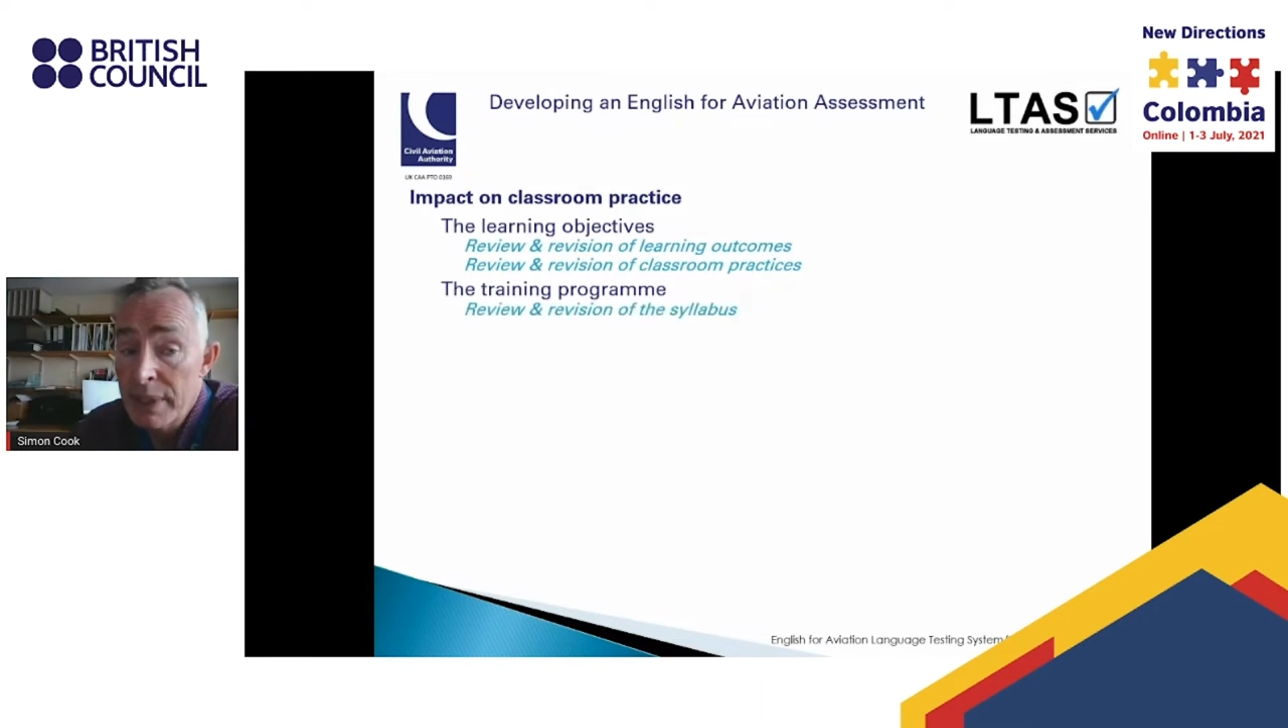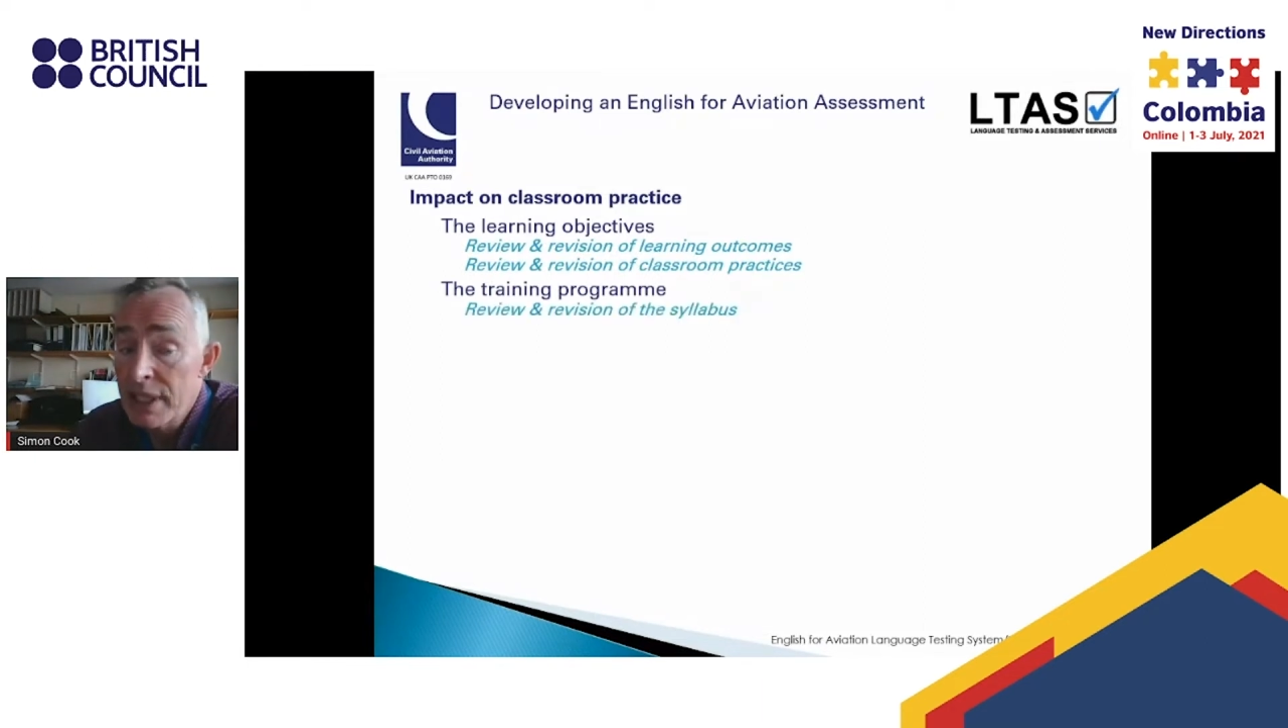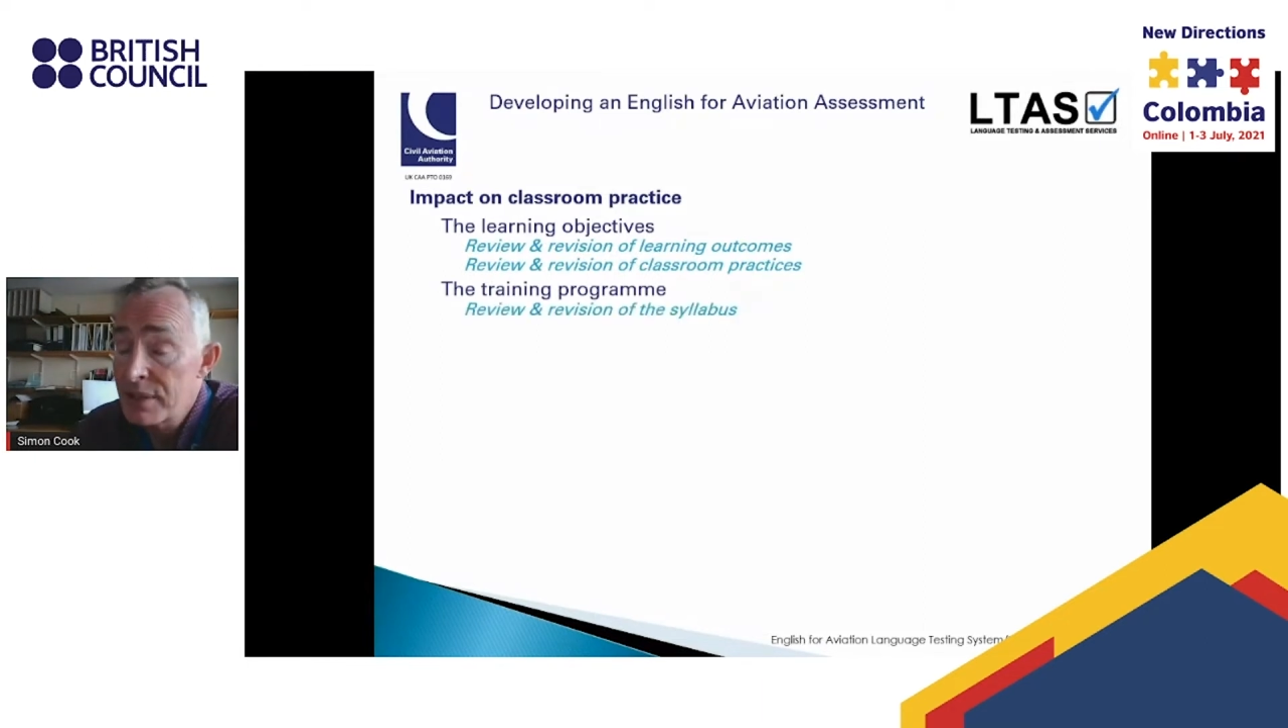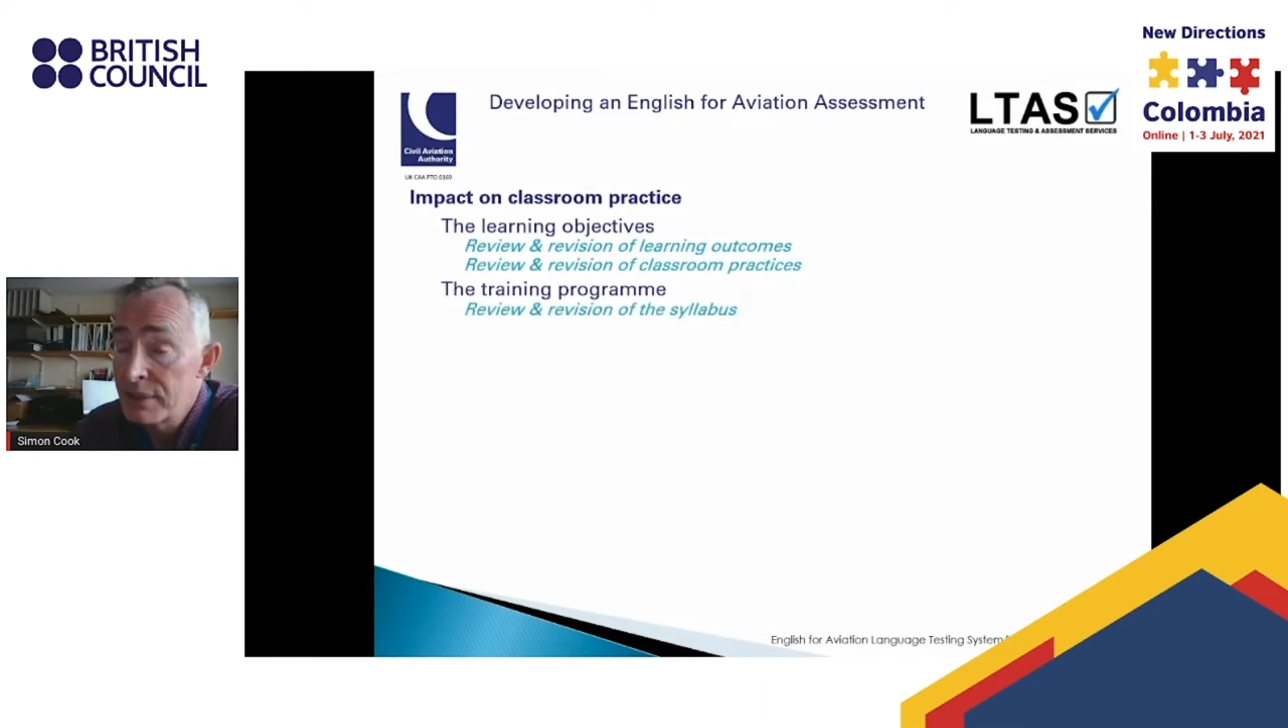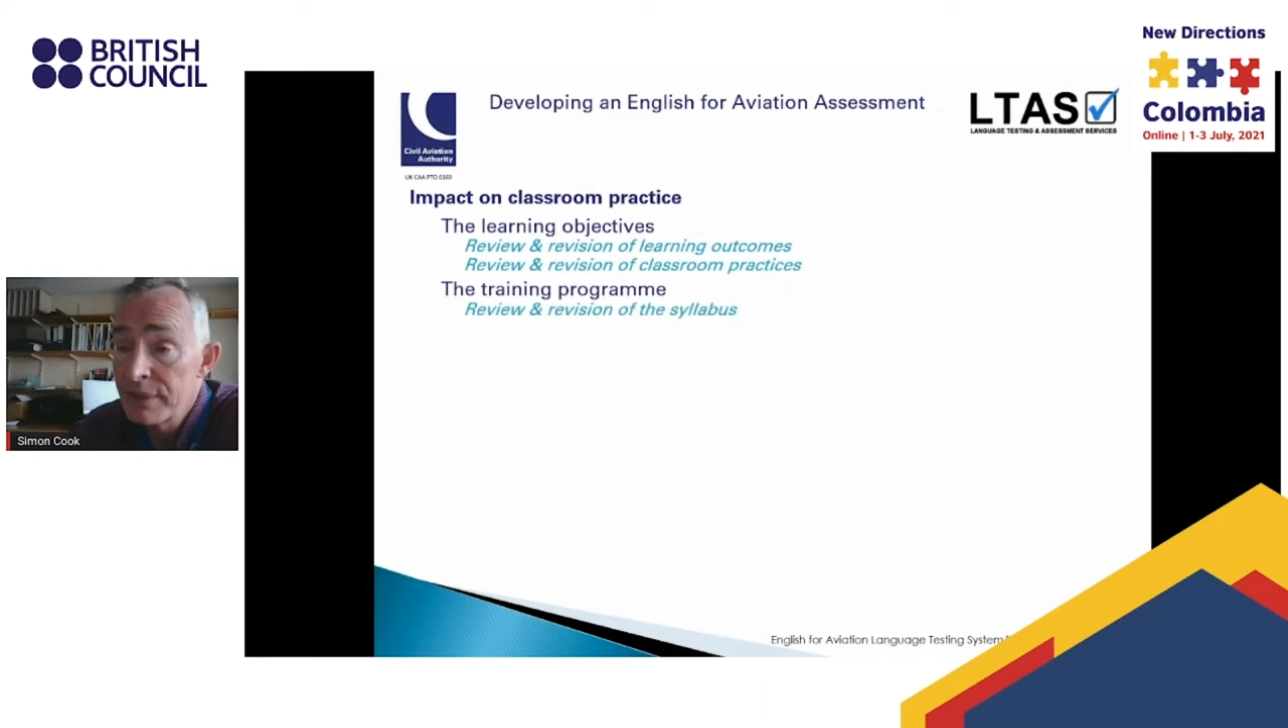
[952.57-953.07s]

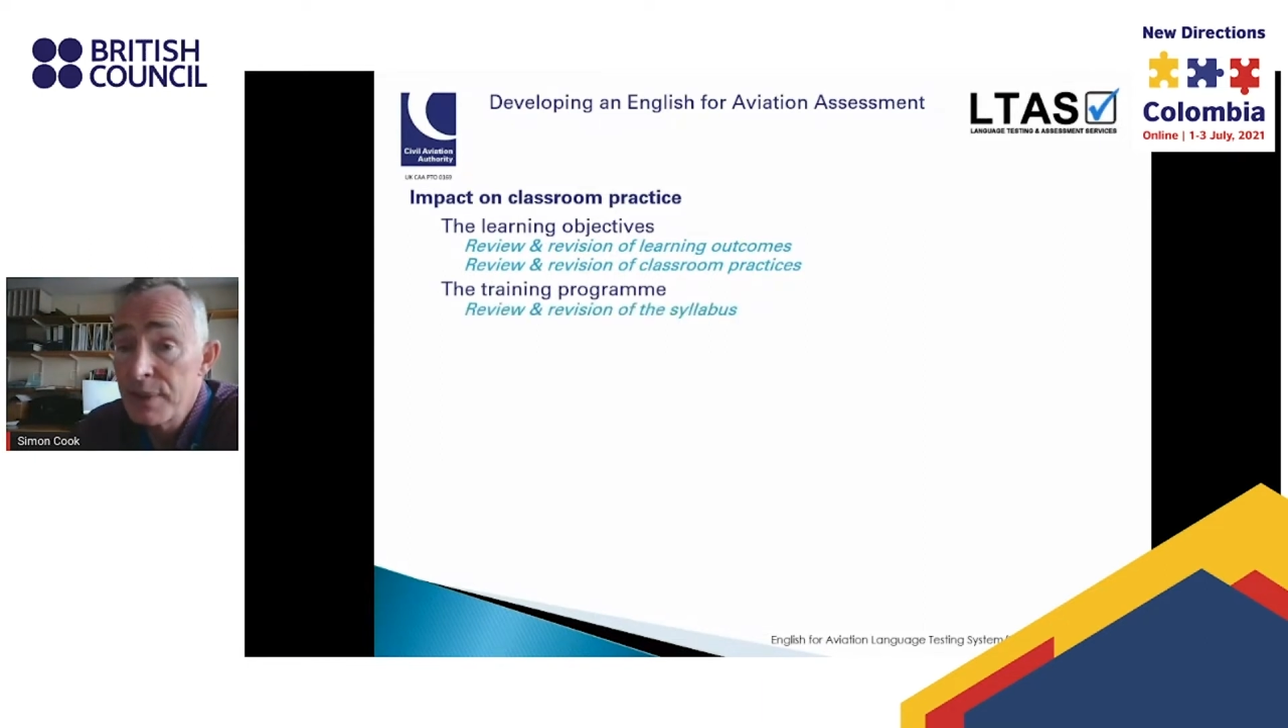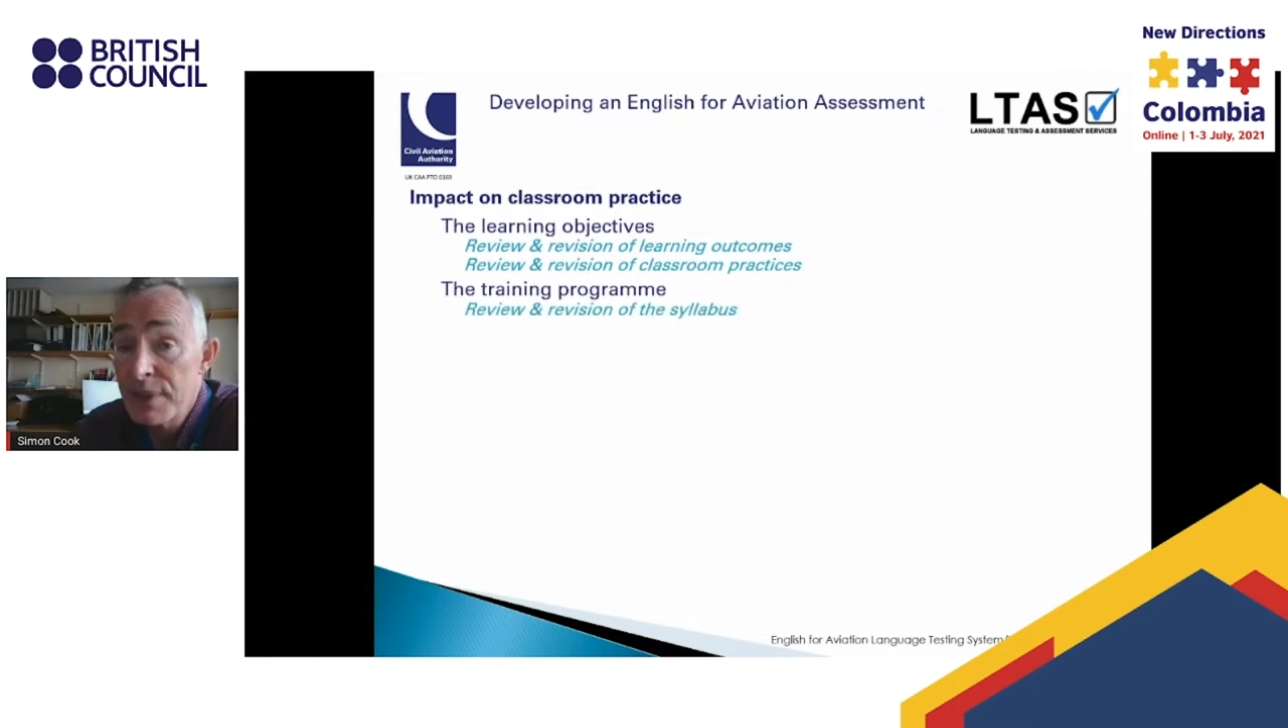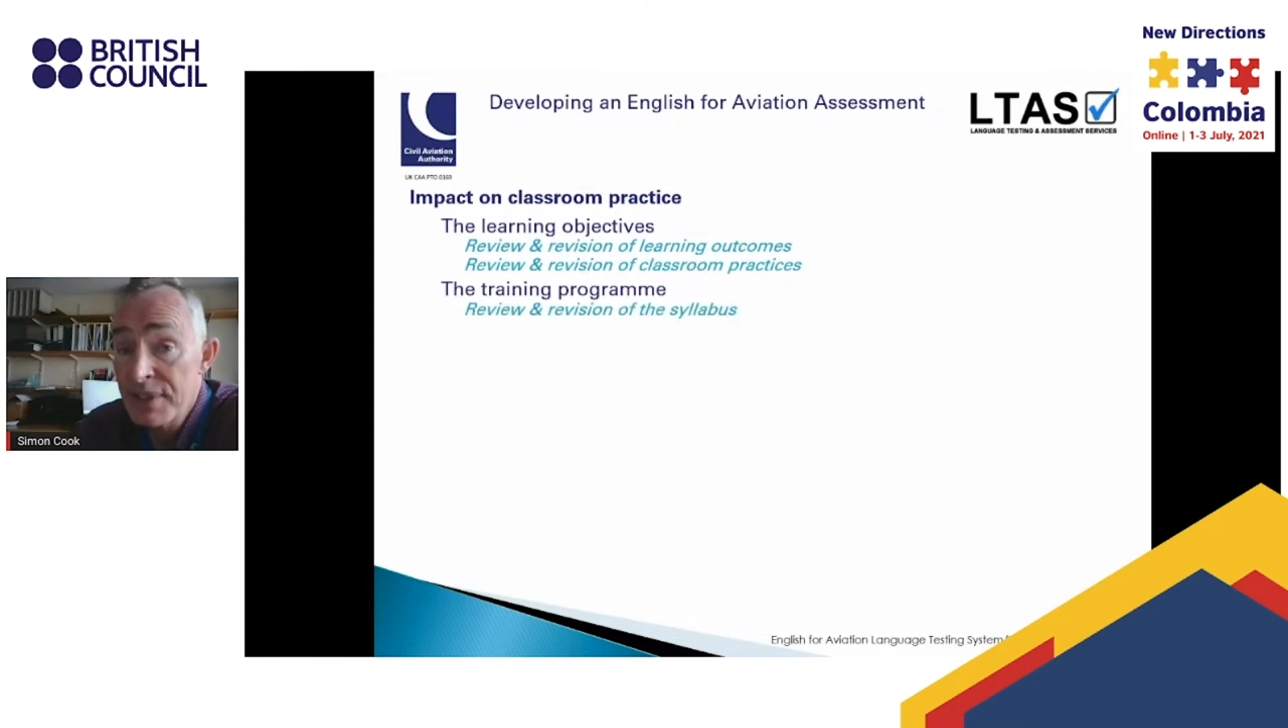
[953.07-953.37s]
We had to review